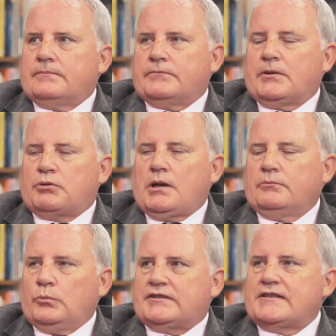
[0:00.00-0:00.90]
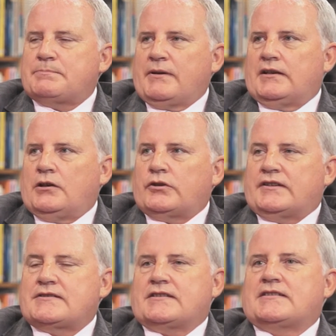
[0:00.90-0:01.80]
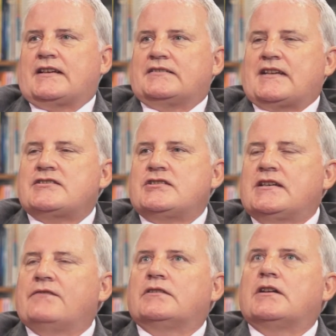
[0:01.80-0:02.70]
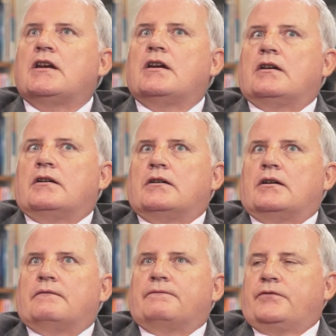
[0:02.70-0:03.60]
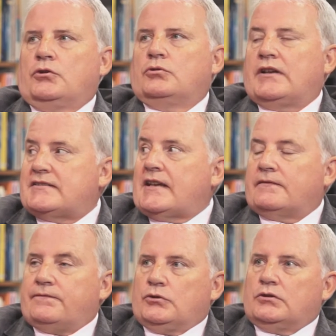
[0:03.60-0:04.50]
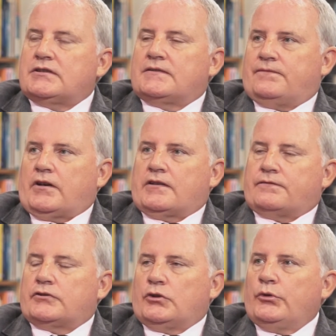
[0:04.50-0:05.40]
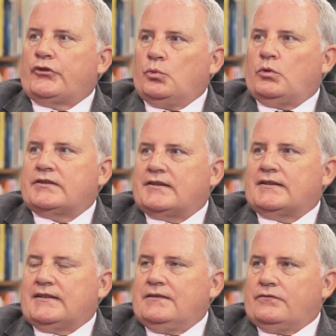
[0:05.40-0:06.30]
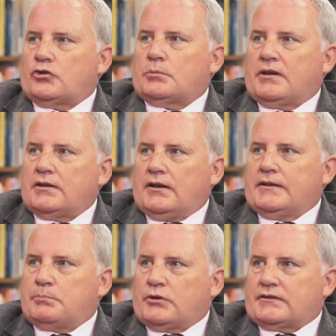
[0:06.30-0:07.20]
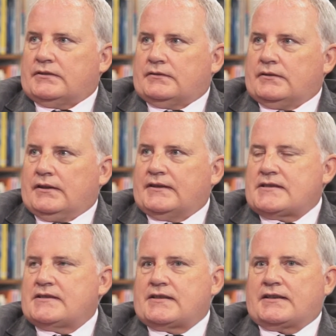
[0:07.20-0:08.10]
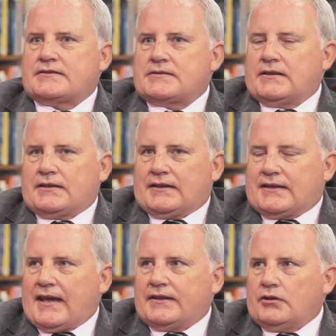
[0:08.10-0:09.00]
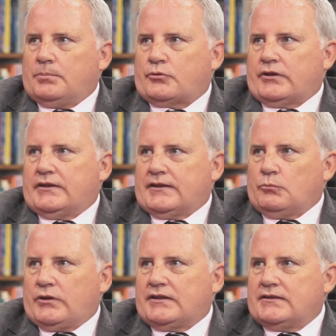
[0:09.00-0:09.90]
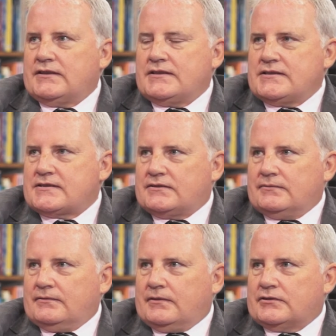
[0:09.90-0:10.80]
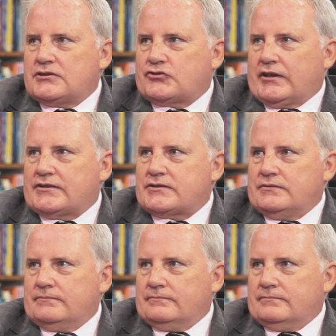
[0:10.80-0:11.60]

The problem with this bailout is that it's actually given fuel, it's added fuel to the fire for those who want to leave Europe, like Britain. It says that it can't operate within these constraints.